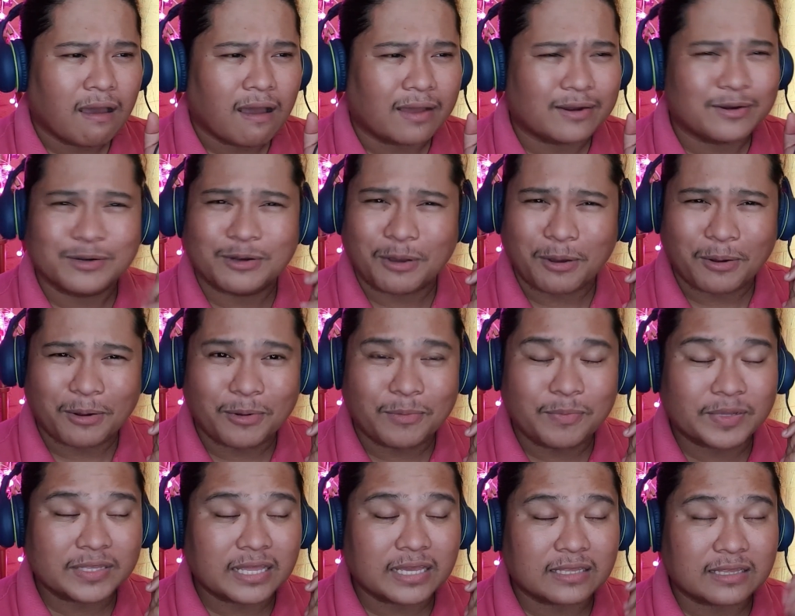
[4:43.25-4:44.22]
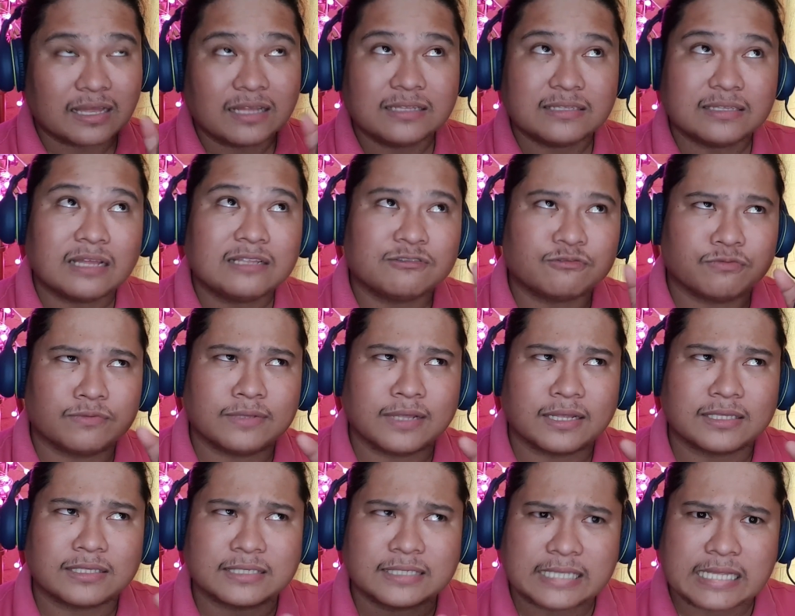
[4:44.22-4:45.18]
I don't know, but like
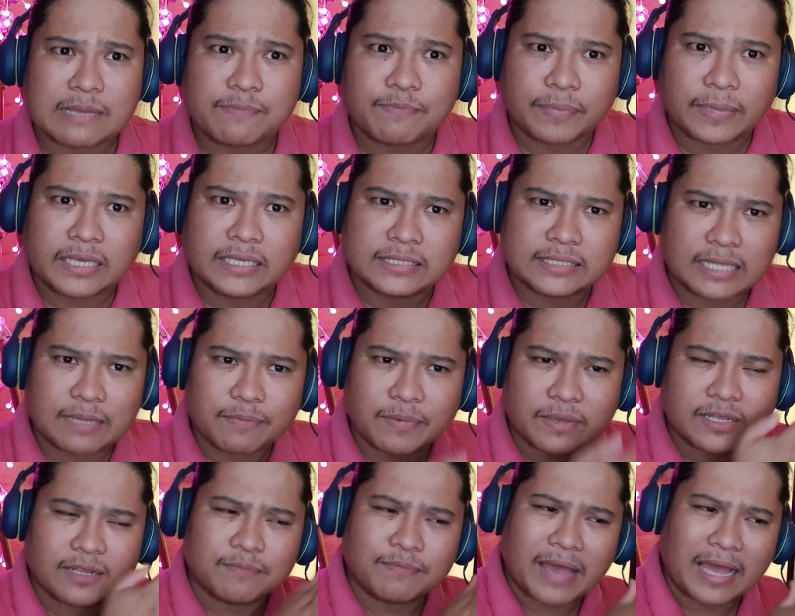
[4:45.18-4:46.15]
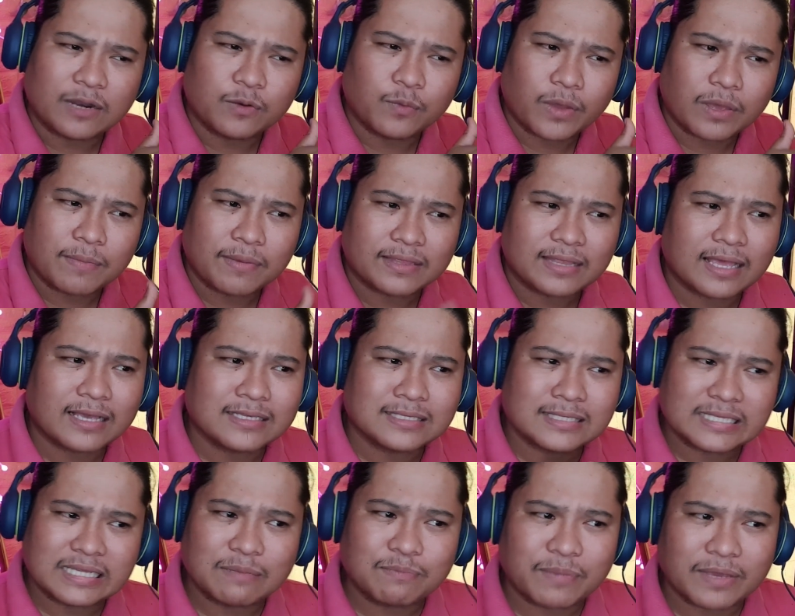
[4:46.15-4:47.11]
not sleepy in a bad way, but like
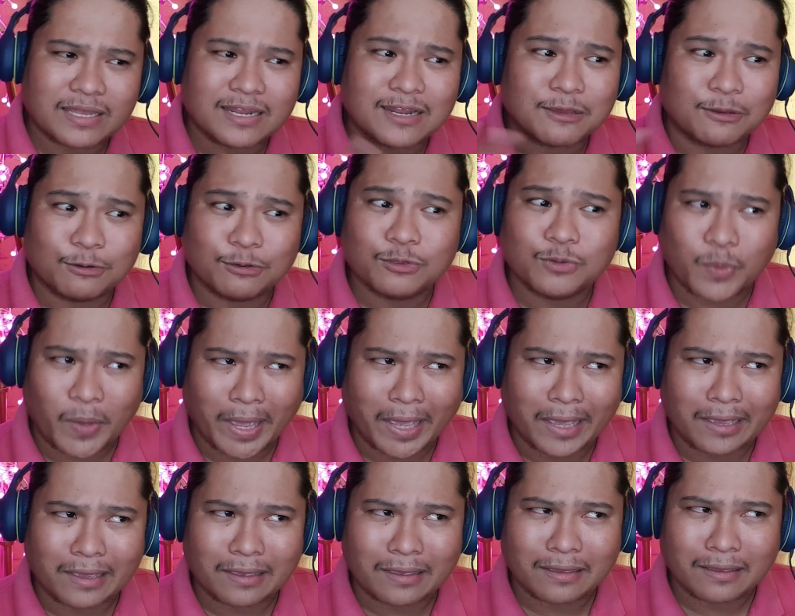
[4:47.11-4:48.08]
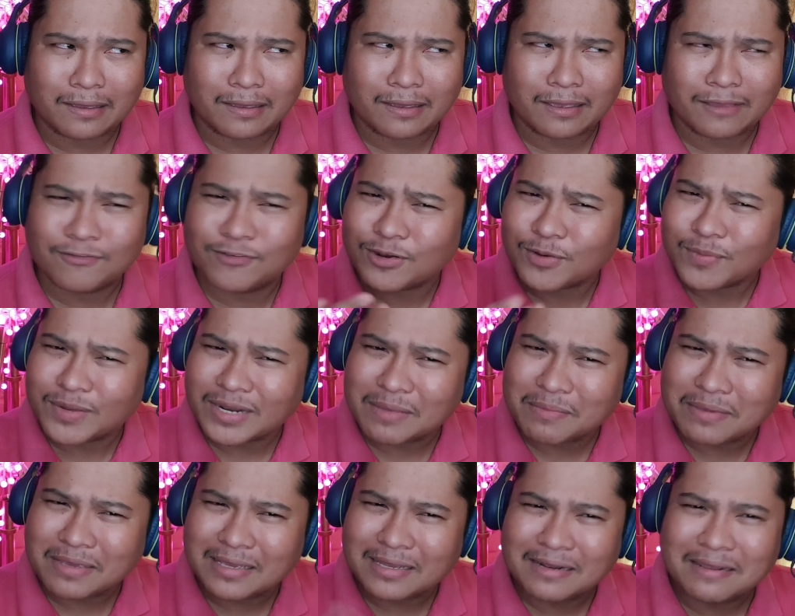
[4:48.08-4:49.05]
sleepy in a good way, if you know what I
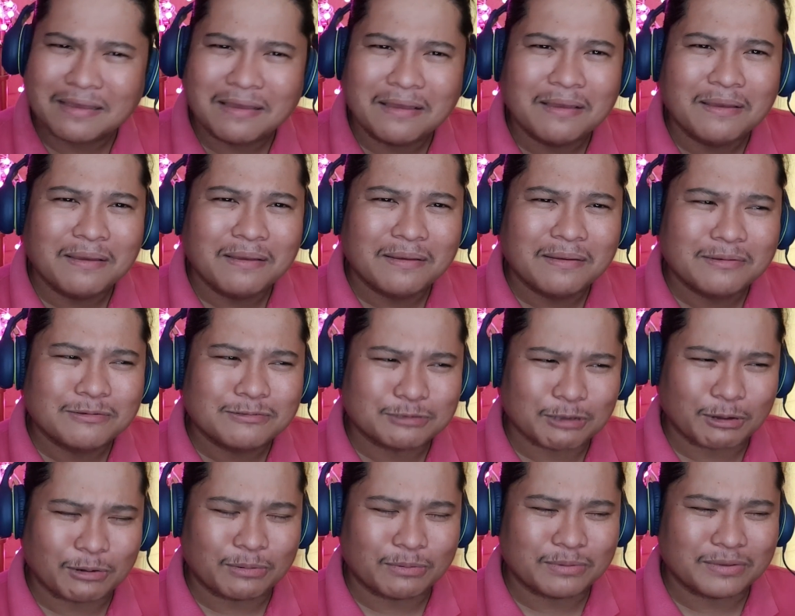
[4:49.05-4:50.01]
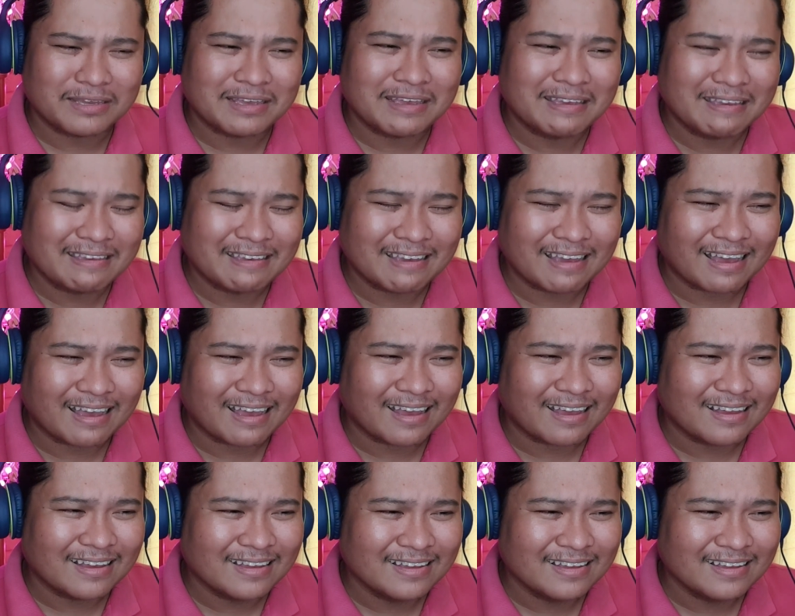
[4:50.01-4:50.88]
mean. So yeah.